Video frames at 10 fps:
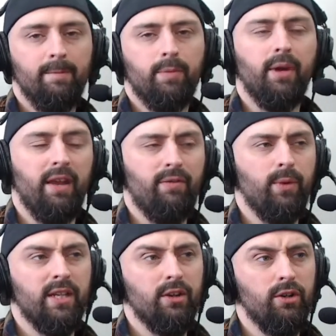But if
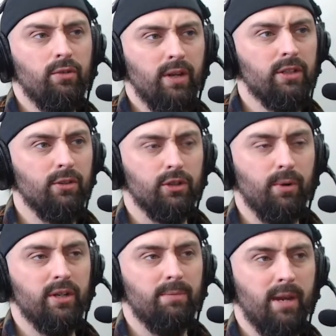we see a new resource
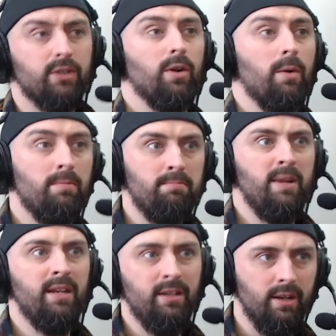put into place,
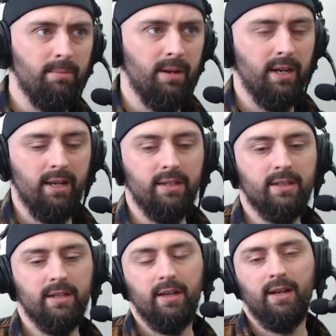minion
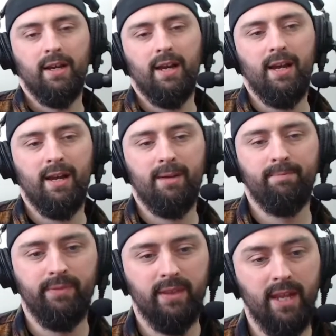abilities,
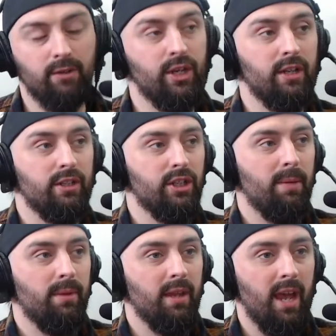that will change the
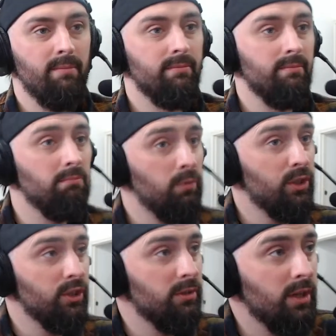shape of the game,
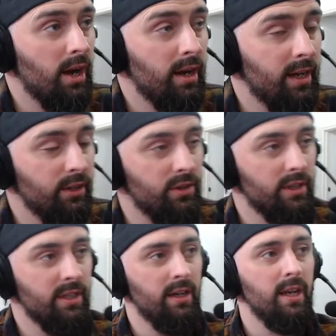which is kind of
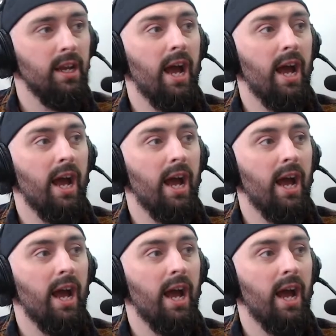interesting.